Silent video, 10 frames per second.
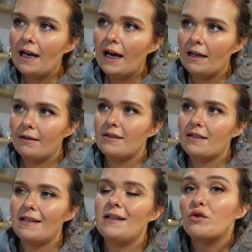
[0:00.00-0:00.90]
And
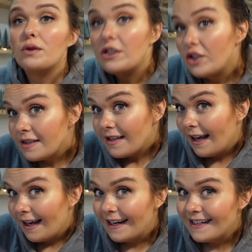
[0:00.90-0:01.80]
he'd reach
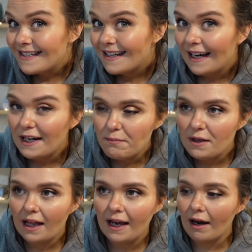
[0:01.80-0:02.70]
inside and he'd
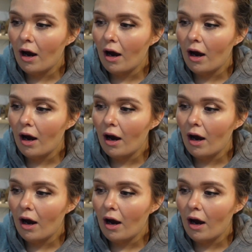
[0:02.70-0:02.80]
be like,